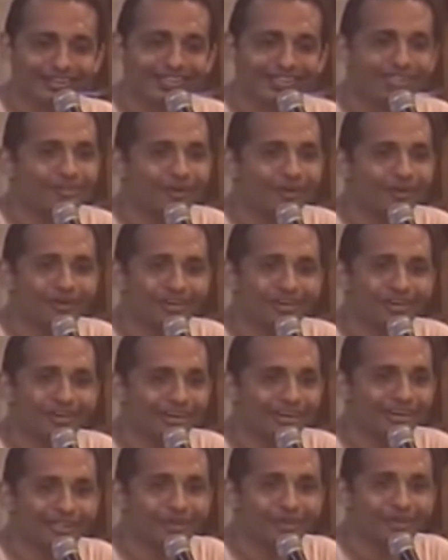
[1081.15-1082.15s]
It's not,
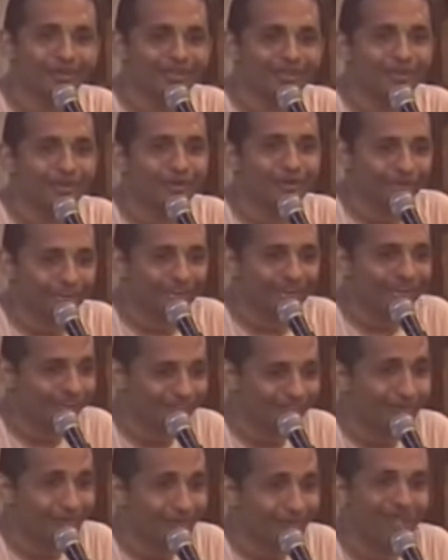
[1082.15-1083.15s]
Radha Kund is not like
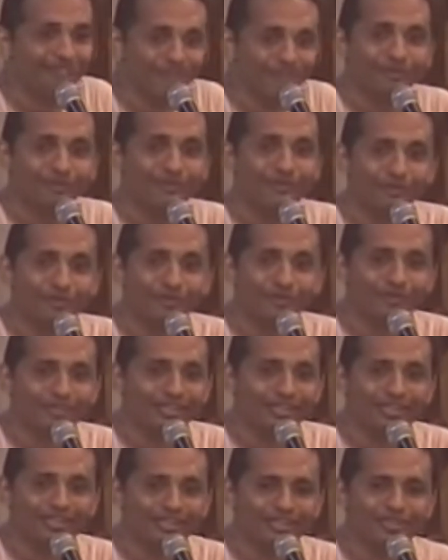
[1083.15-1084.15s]
today when you go,
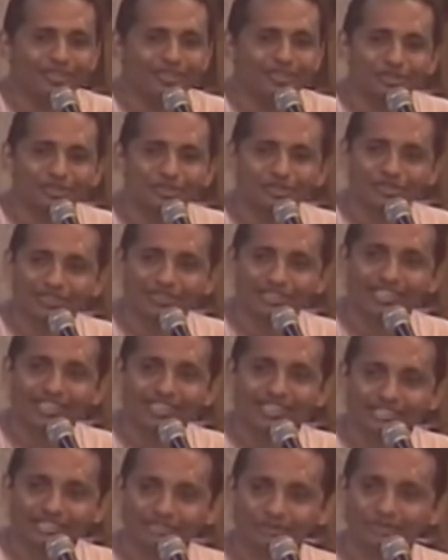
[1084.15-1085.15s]
so much of
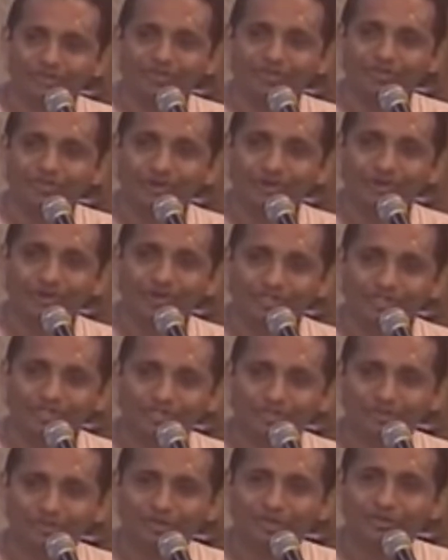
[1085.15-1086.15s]
rickshaws and so much of noise
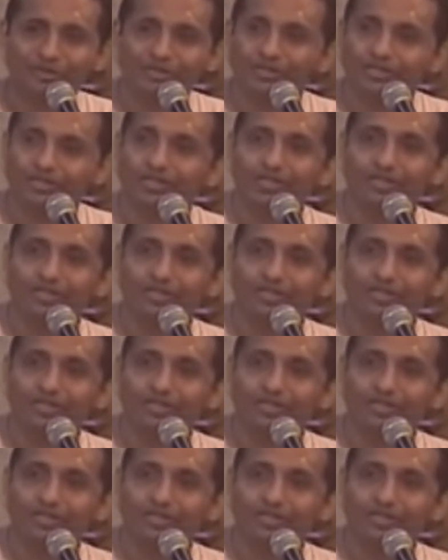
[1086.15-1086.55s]
and so much,